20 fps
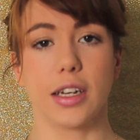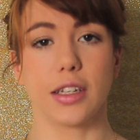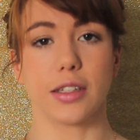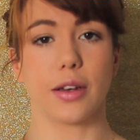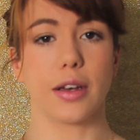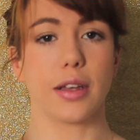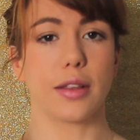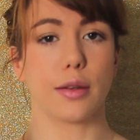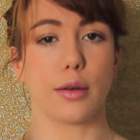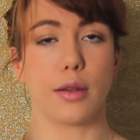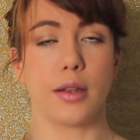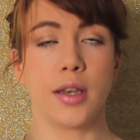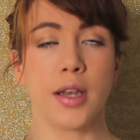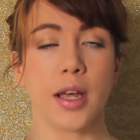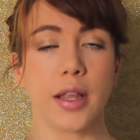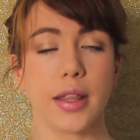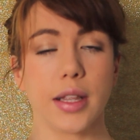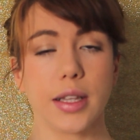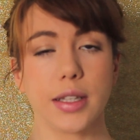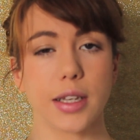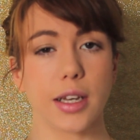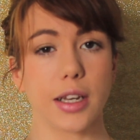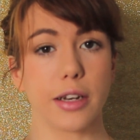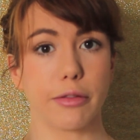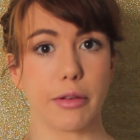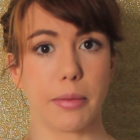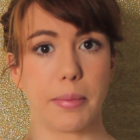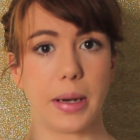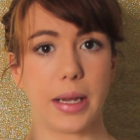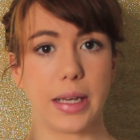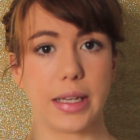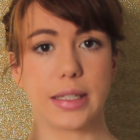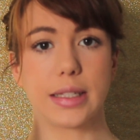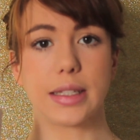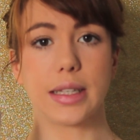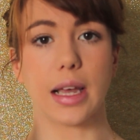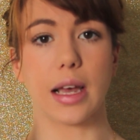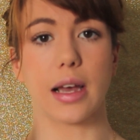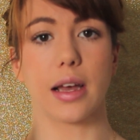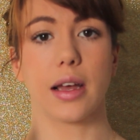So I thought nothing's going to replace
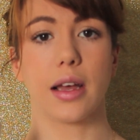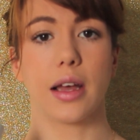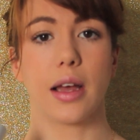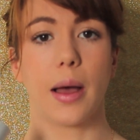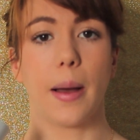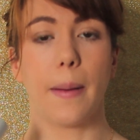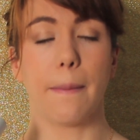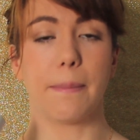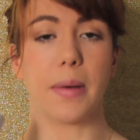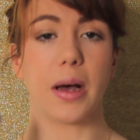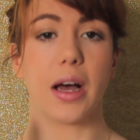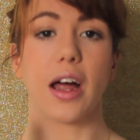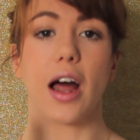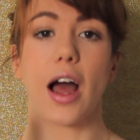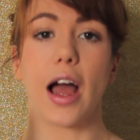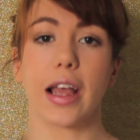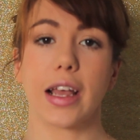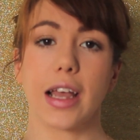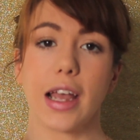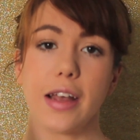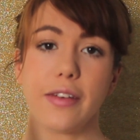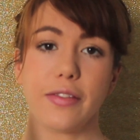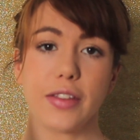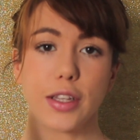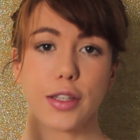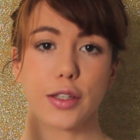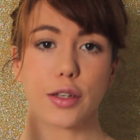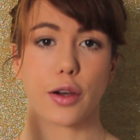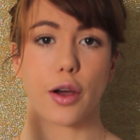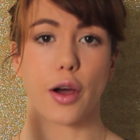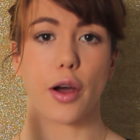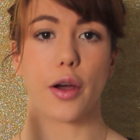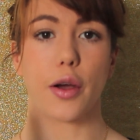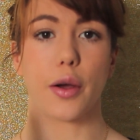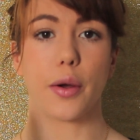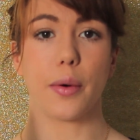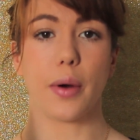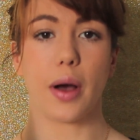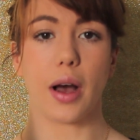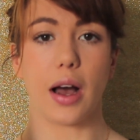that. But I gave this a
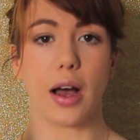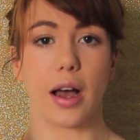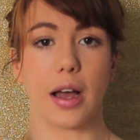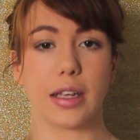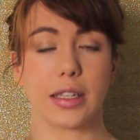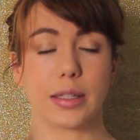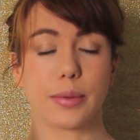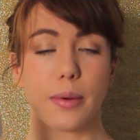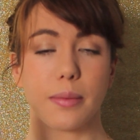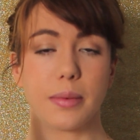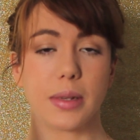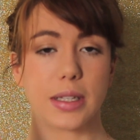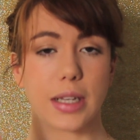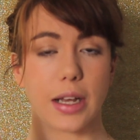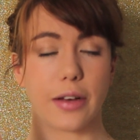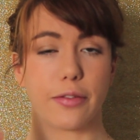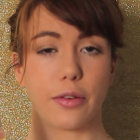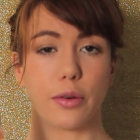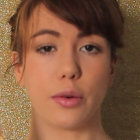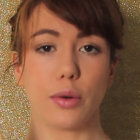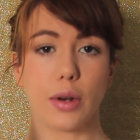go. I swapped this out for